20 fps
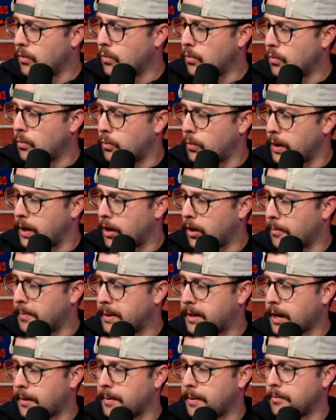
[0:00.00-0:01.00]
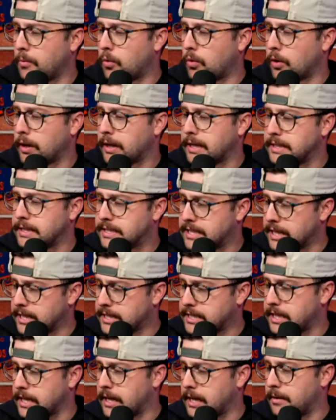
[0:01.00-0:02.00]
We are becoming more
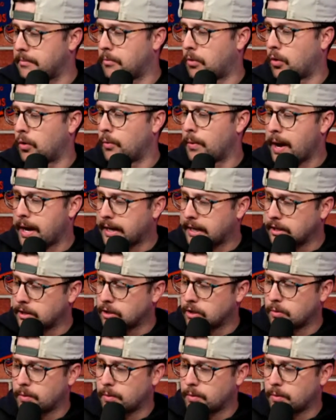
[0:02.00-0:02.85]
consistent, more regular.